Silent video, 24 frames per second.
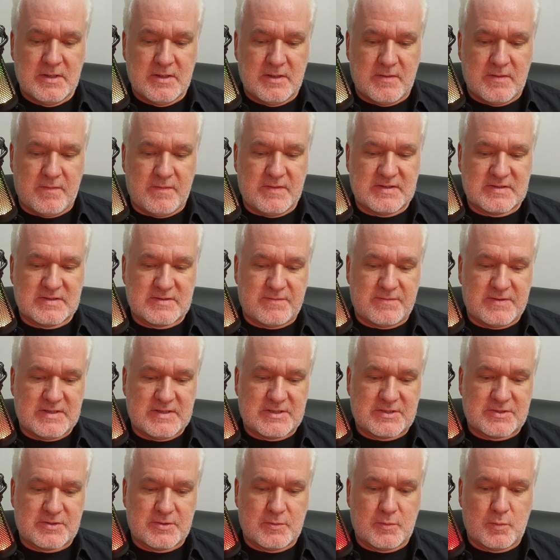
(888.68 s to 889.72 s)
This
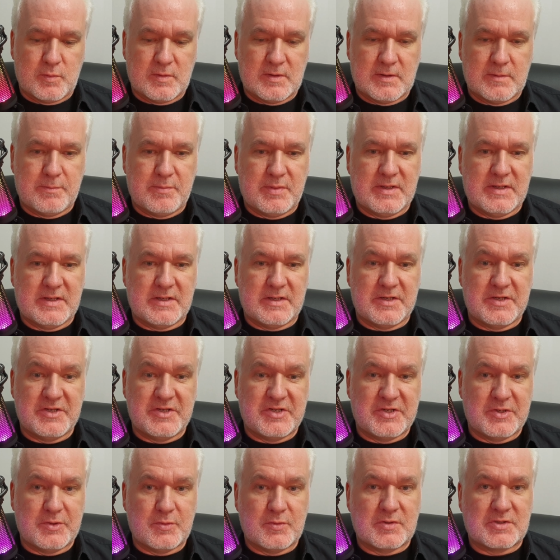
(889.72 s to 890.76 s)
feature will be
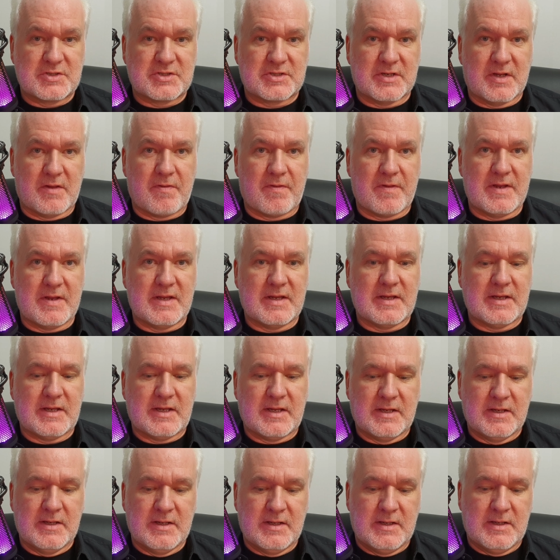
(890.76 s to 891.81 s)
huge, I
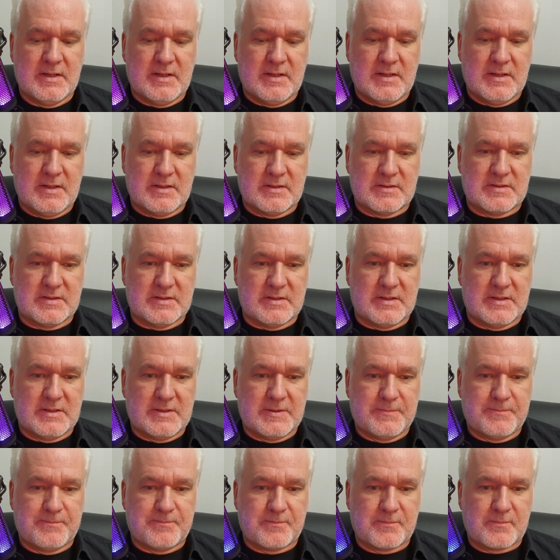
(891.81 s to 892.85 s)
think.
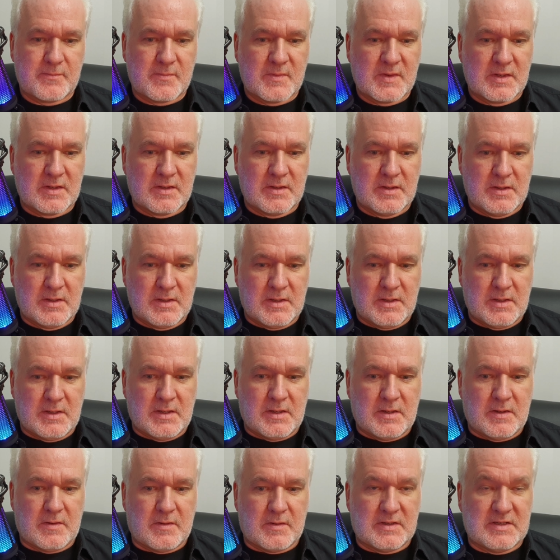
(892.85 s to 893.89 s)

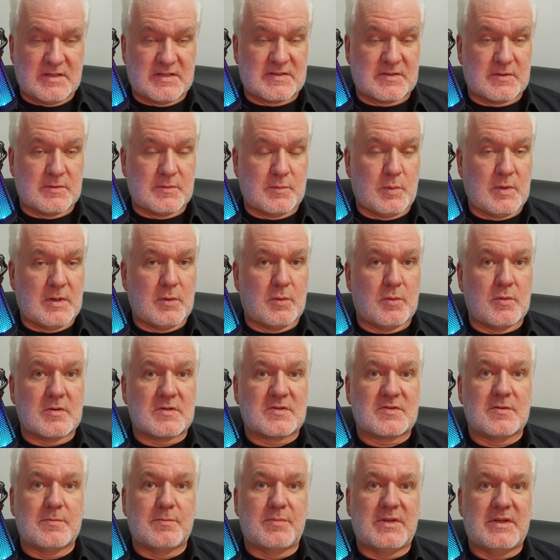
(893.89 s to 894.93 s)
It will
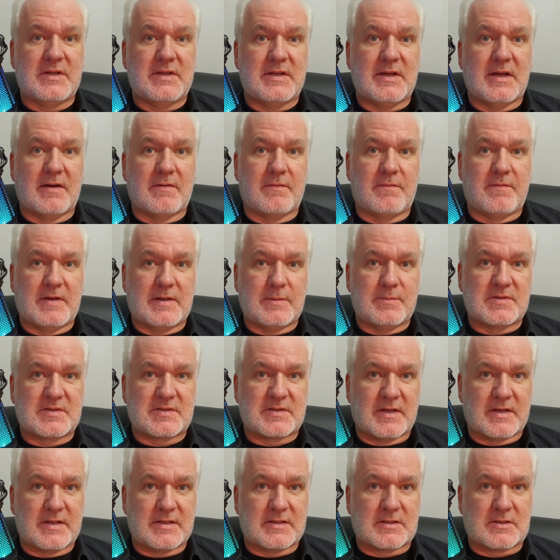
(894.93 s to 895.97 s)
also be a
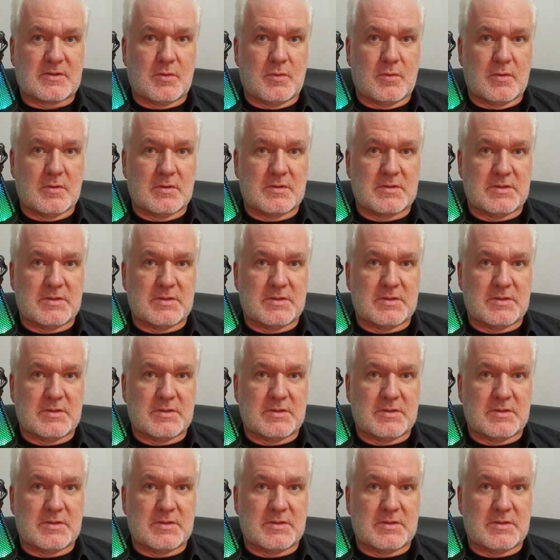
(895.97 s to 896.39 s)
website called